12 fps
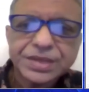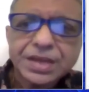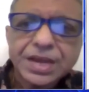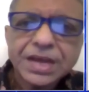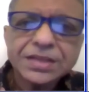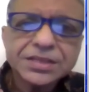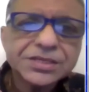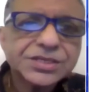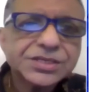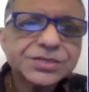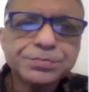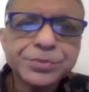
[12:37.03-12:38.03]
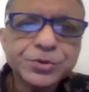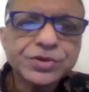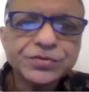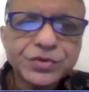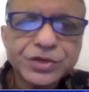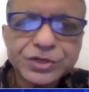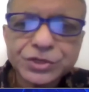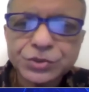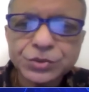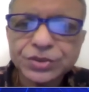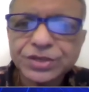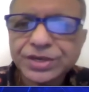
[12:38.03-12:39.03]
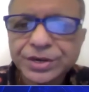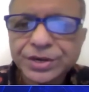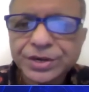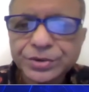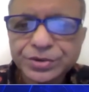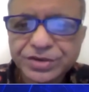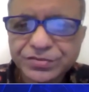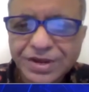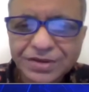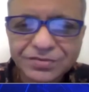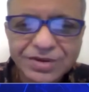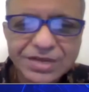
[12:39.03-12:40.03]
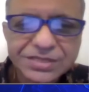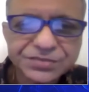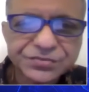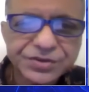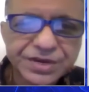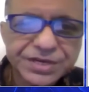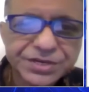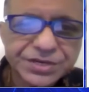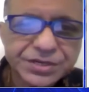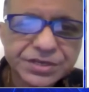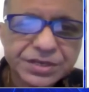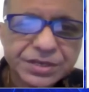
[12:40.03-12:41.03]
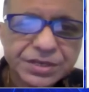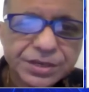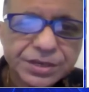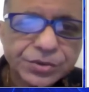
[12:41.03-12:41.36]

And this is beautifully shown in aortic valve calcification.